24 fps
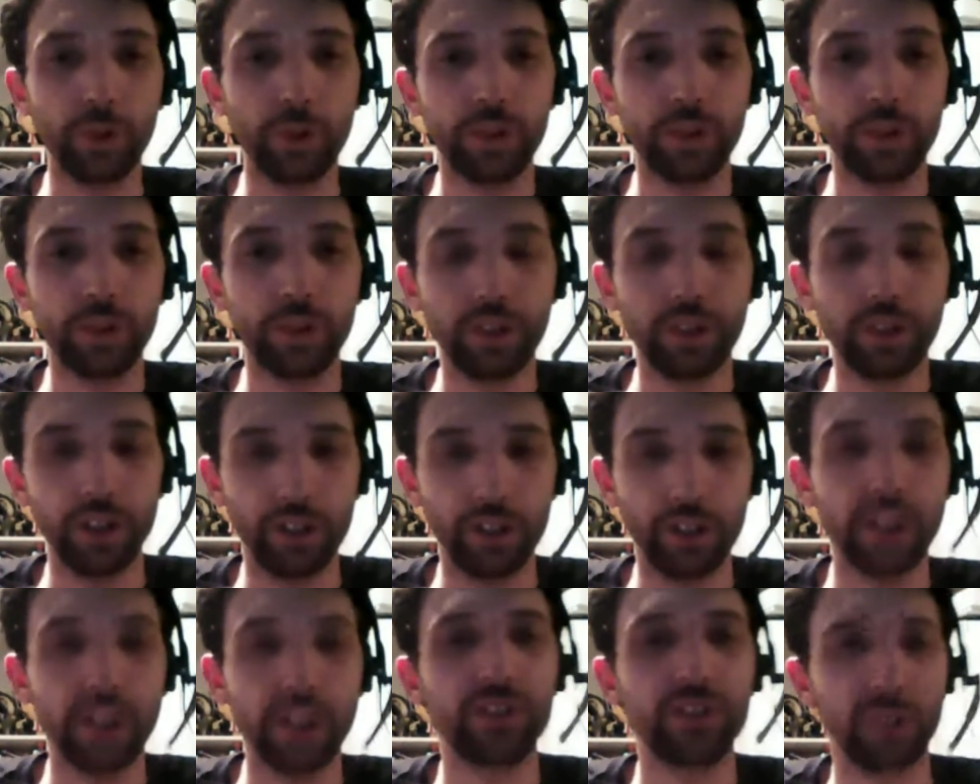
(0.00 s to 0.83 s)
and
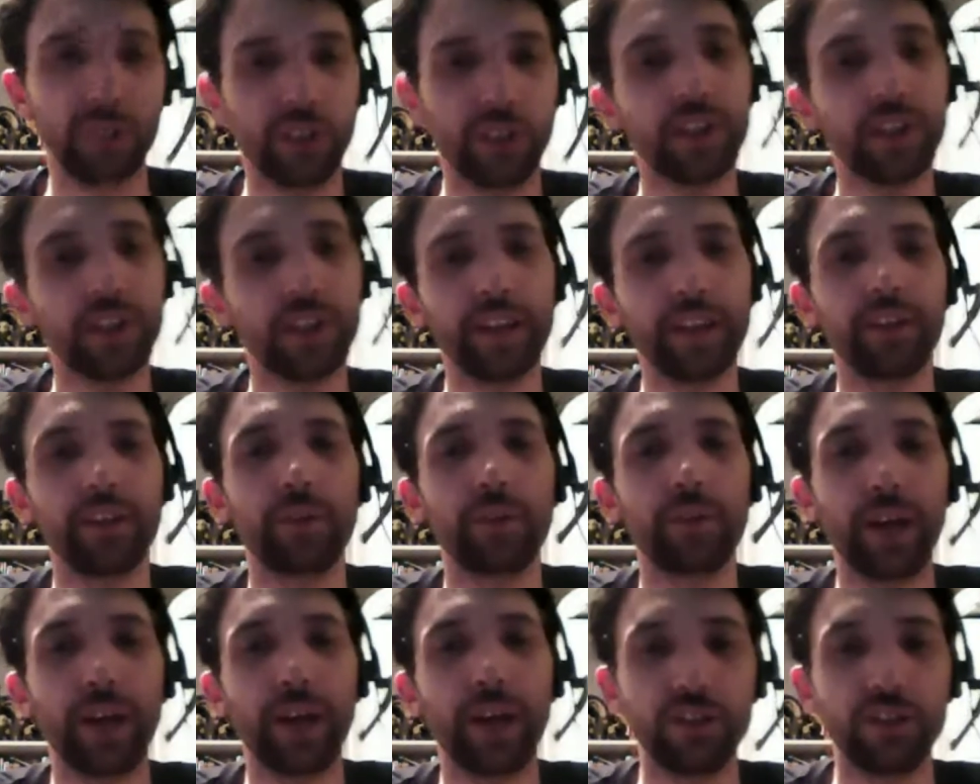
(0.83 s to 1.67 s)
it's like the end of the
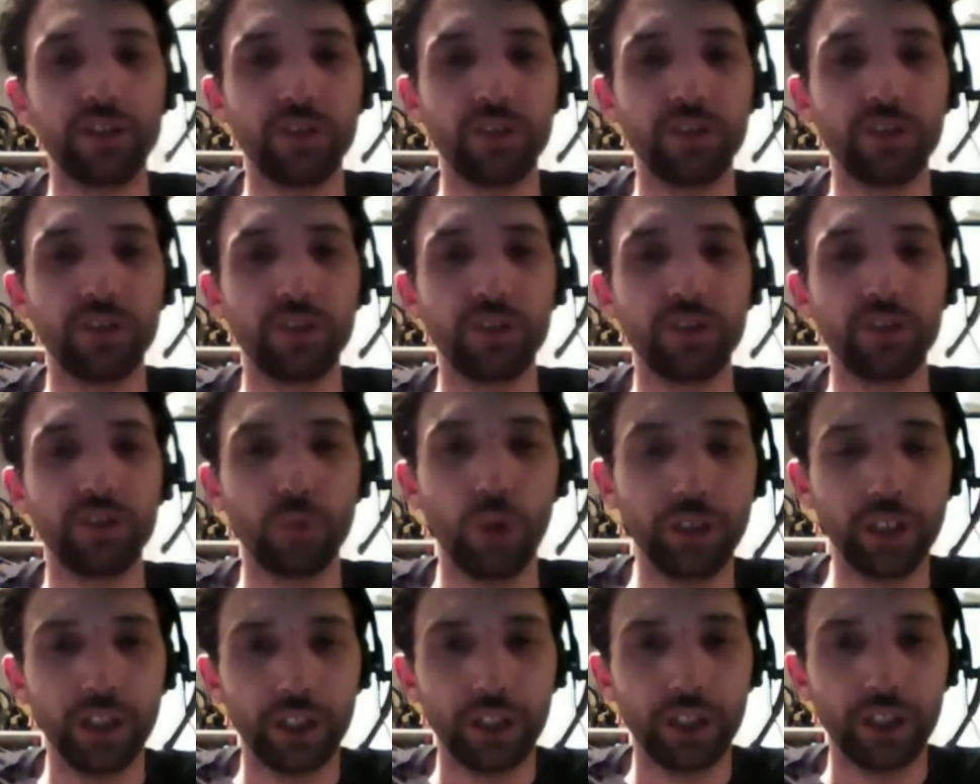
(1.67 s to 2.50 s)
match, he's won,
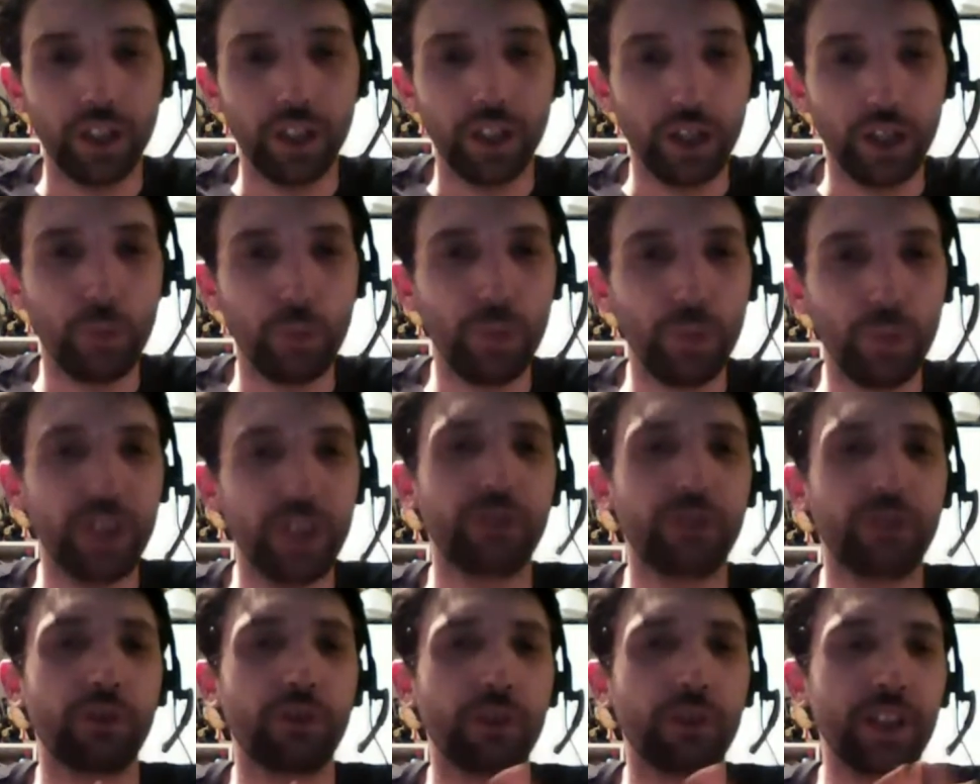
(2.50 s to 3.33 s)
and a
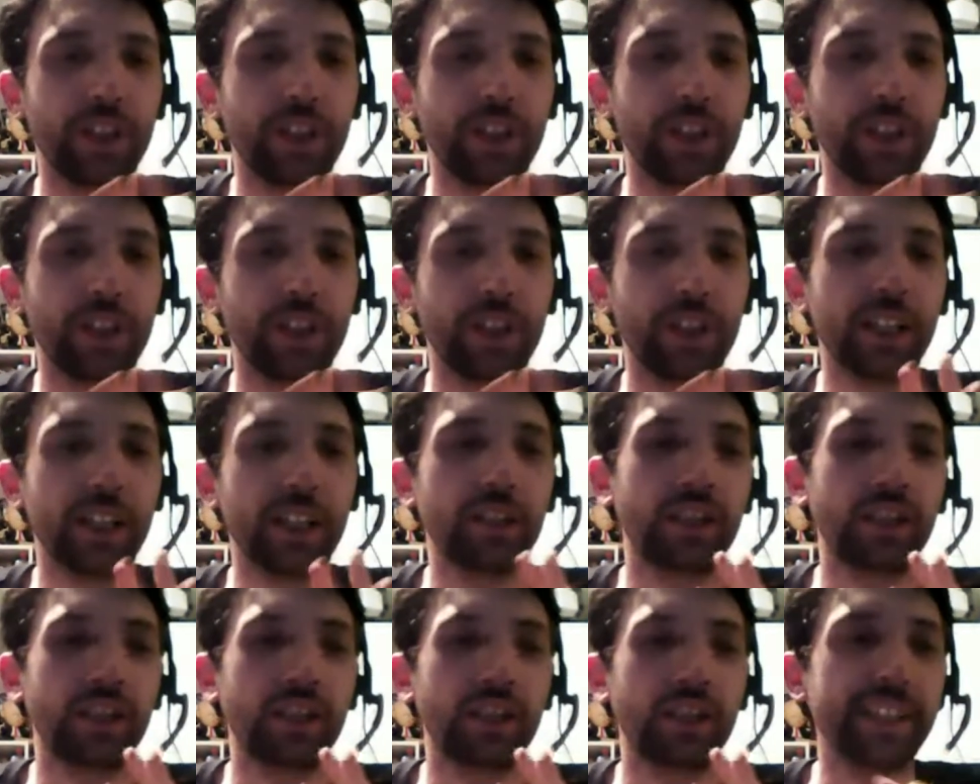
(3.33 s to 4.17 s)
big shining like
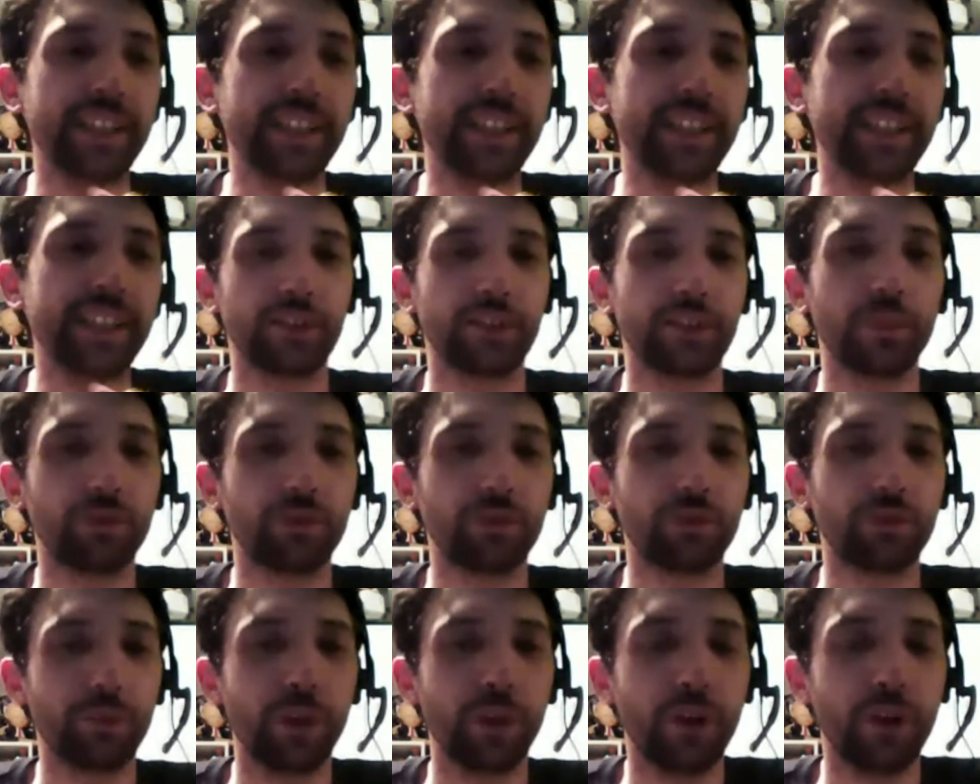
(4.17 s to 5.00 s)
heat
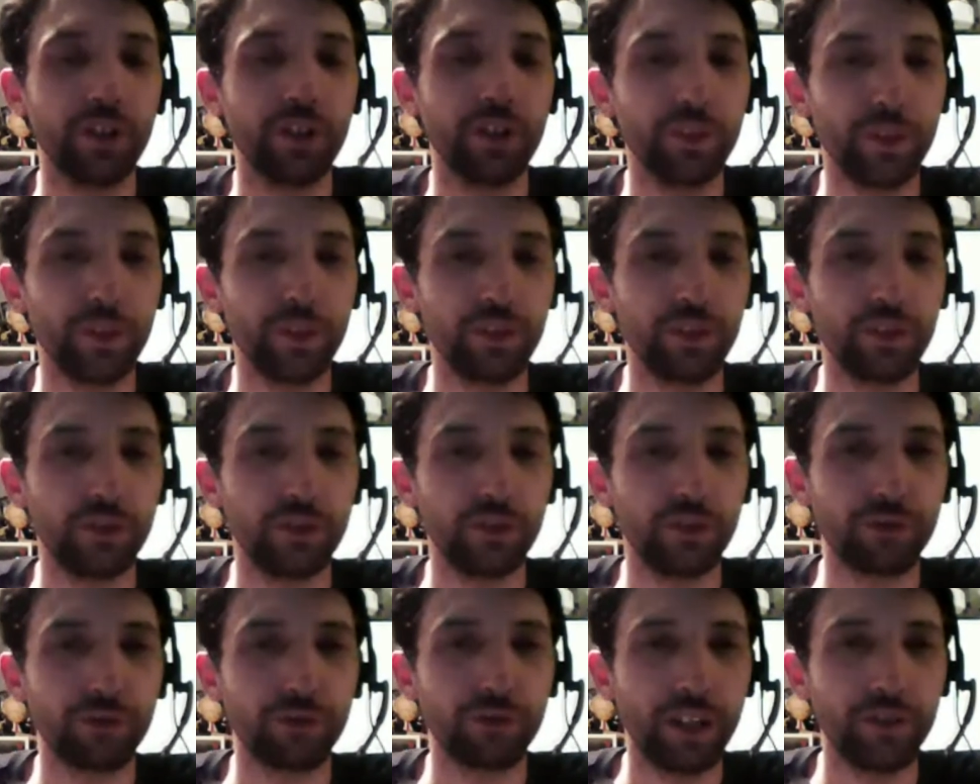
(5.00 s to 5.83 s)
comes from behind him, and he
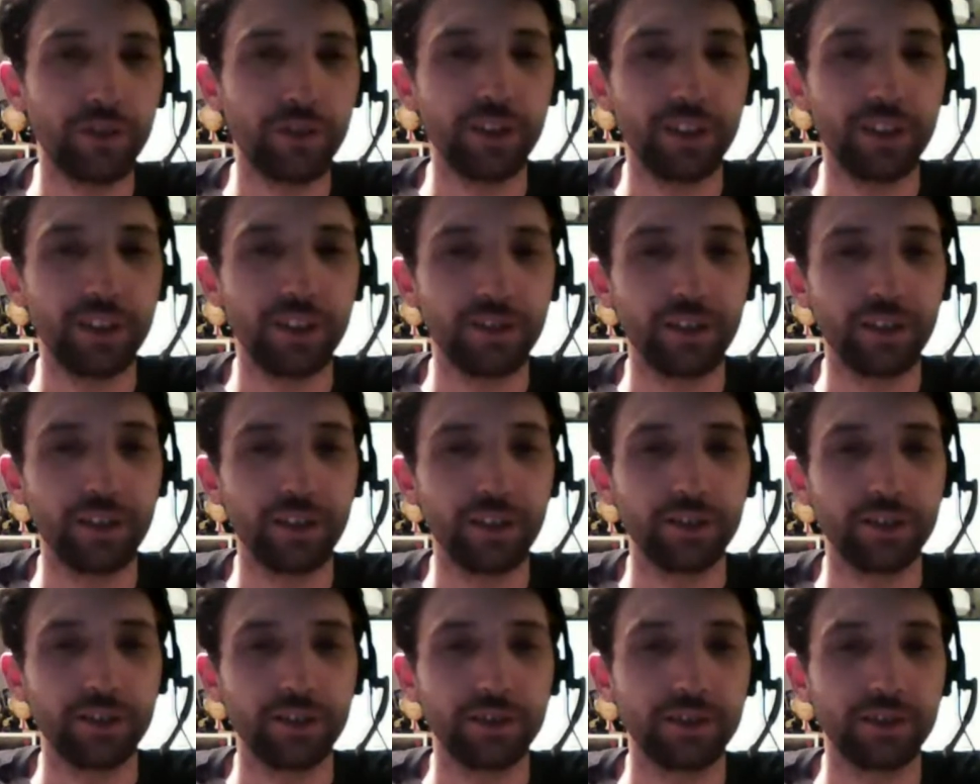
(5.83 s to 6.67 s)
turns around, and it's
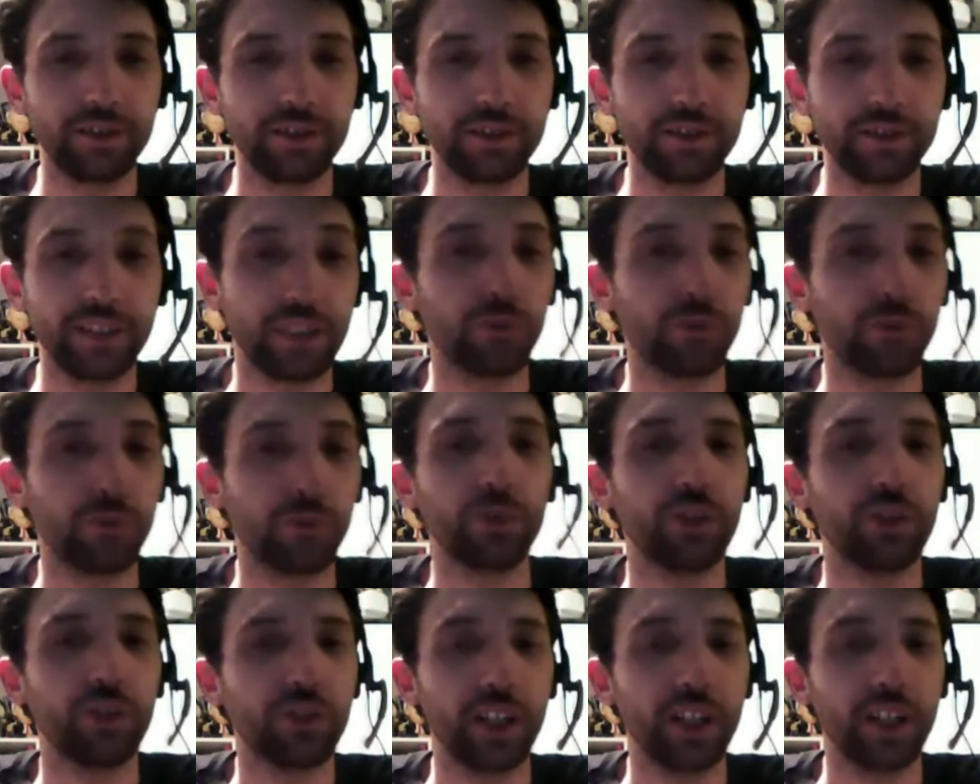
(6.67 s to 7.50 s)
like that's all
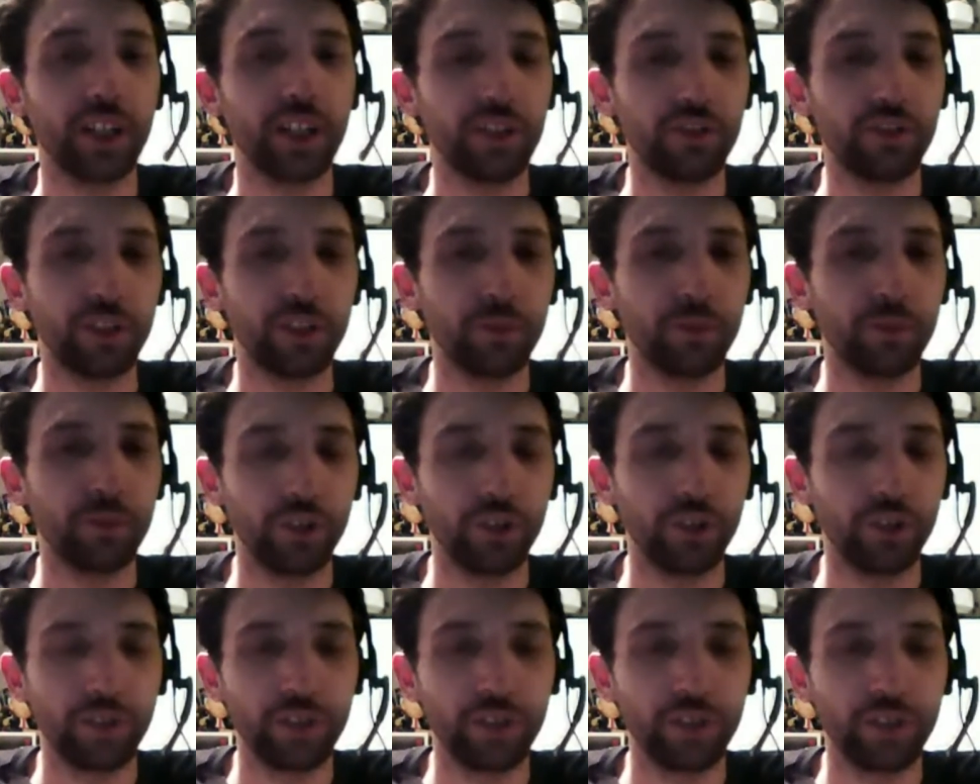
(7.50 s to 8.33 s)
you see. You just see him
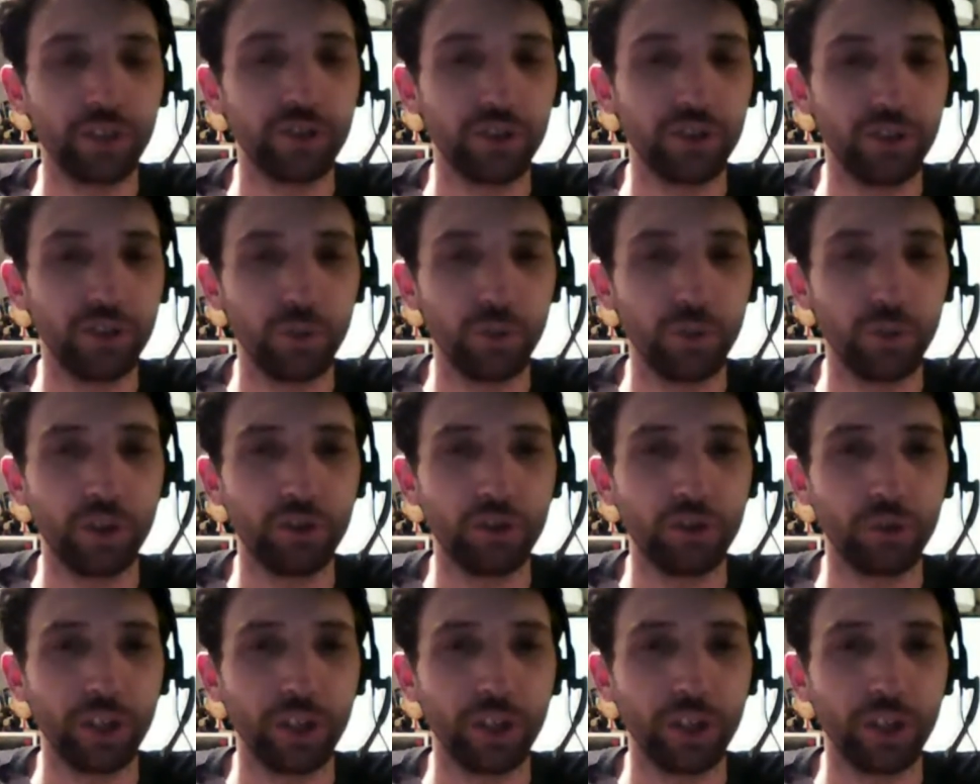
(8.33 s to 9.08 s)
turn around. You don't see what he's looking